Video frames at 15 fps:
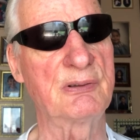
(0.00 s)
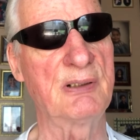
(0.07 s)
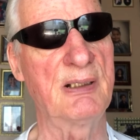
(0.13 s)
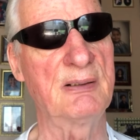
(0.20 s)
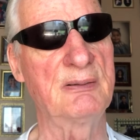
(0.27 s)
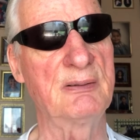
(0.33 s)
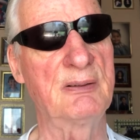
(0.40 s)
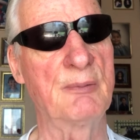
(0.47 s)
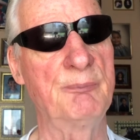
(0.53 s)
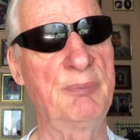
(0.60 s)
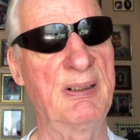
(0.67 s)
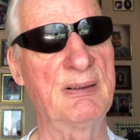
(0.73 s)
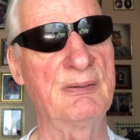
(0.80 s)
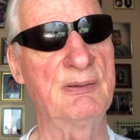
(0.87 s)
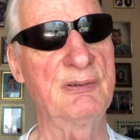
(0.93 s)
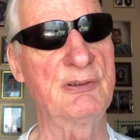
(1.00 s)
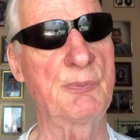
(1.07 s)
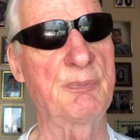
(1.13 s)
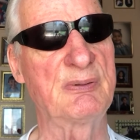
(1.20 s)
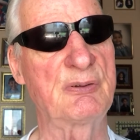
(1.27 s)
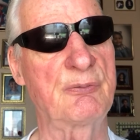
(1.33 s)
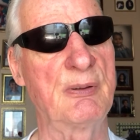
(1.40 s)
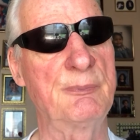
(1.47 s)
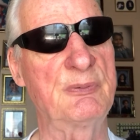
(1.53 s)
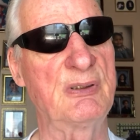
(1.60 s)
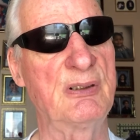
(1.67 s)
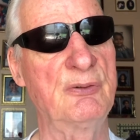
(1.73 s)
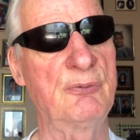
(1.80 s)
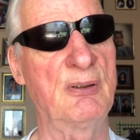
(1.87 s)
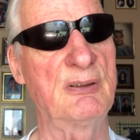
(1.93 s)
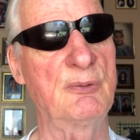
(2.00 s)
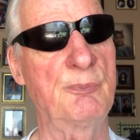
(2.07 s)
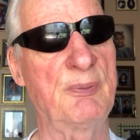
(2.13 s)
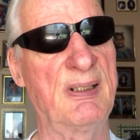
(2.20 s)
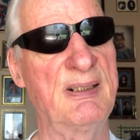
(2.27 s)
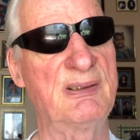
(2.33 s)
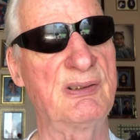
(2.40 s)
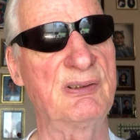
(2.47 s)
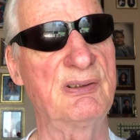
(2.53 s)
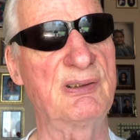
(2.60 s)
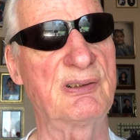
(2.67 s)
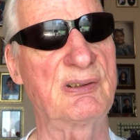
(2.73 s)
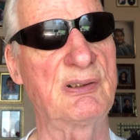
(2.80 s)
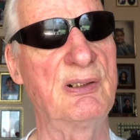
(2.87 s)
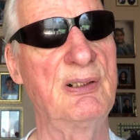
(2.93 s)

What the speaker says: and compares prescription drug prices,